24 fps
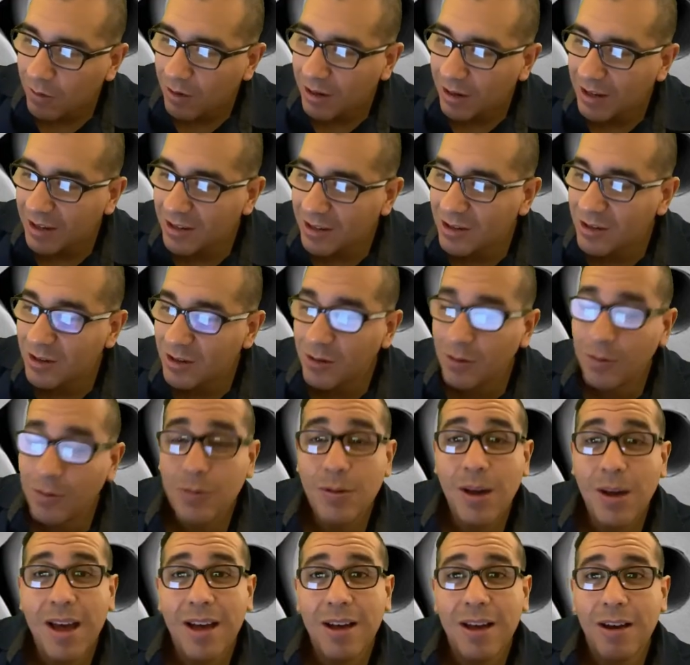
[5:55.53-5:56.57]

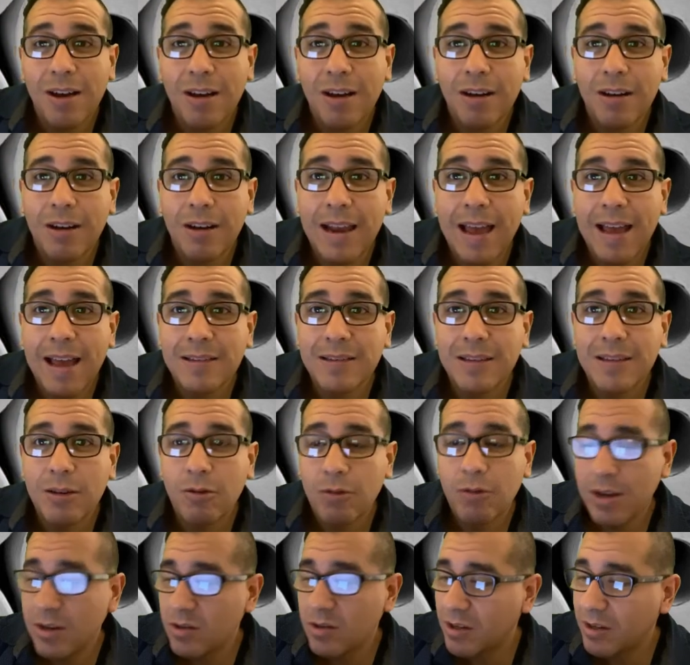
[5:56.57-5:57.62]
into our last
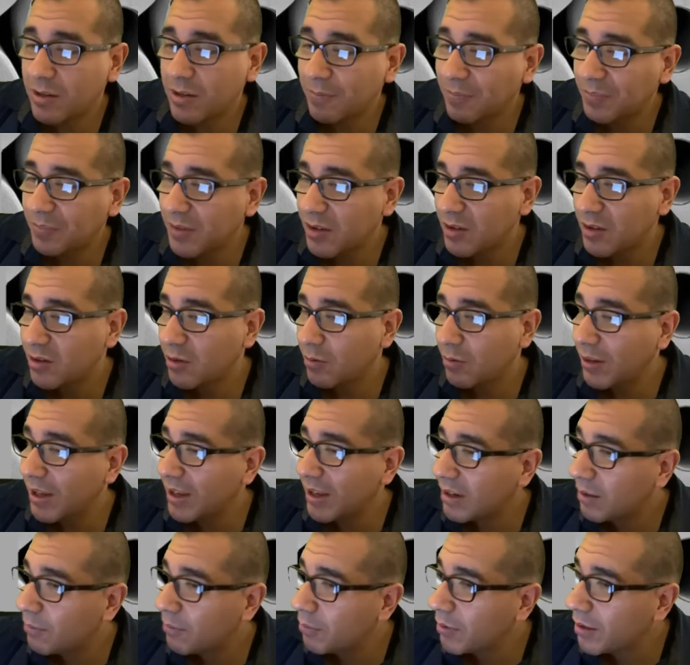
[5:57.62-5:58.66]
equation. So we
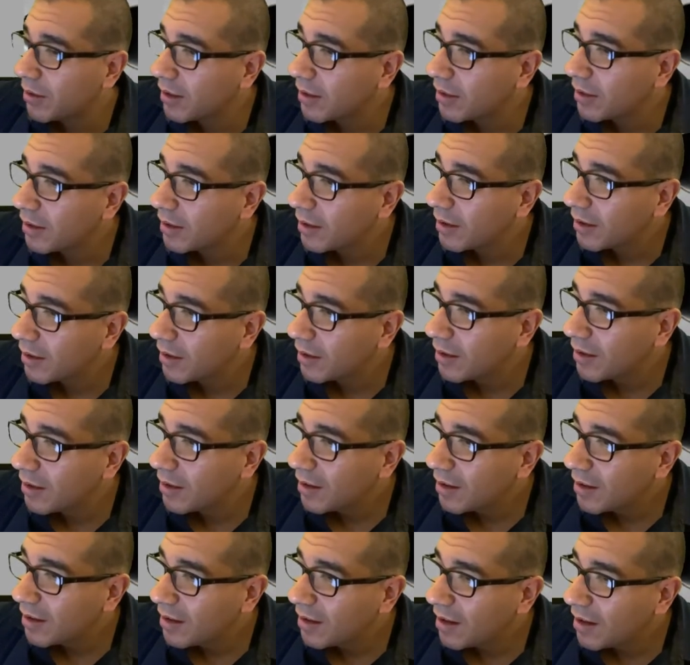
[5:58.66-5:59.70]
end up with,
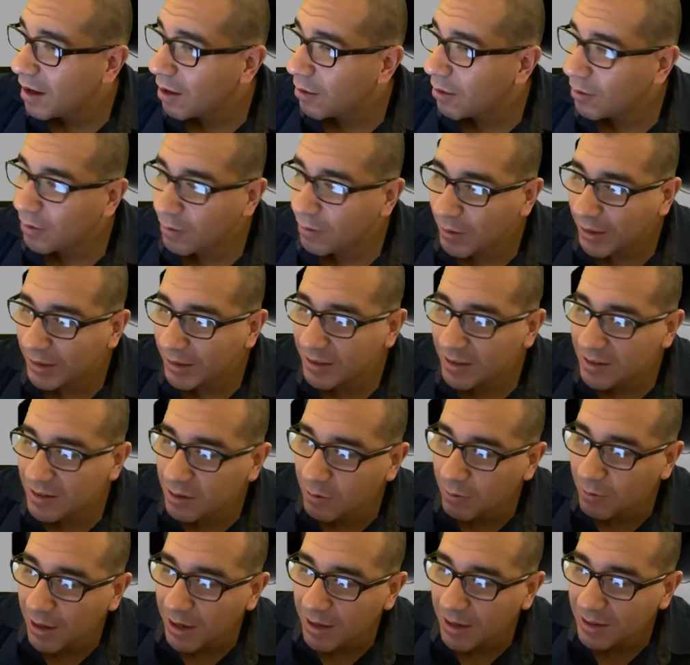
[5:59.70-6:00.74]
or write this
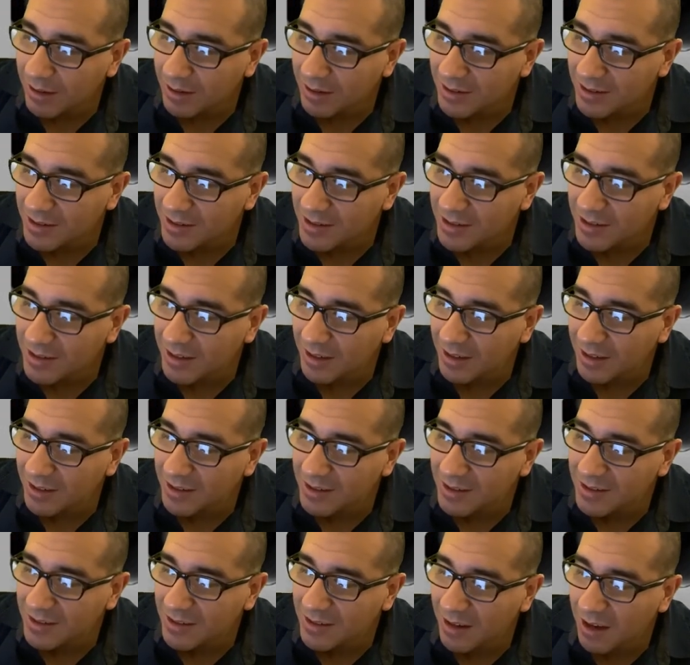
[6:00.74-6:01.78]
in red,
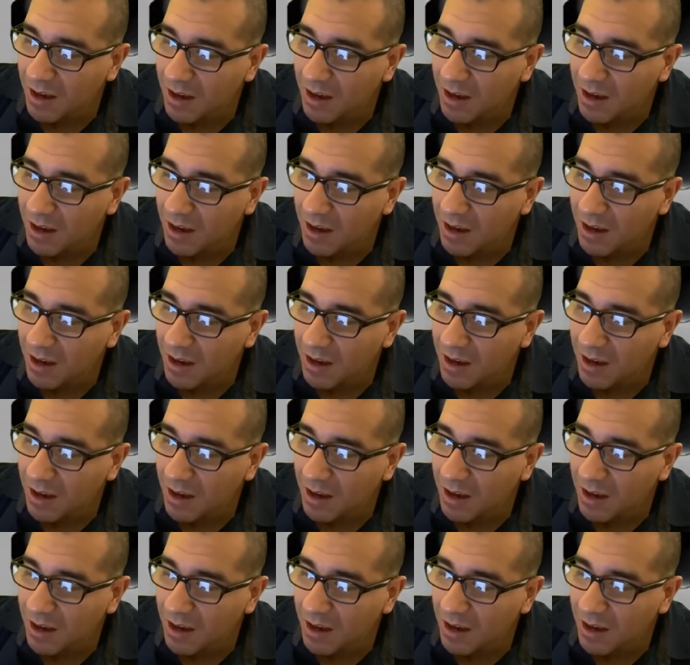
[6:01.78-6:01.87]
6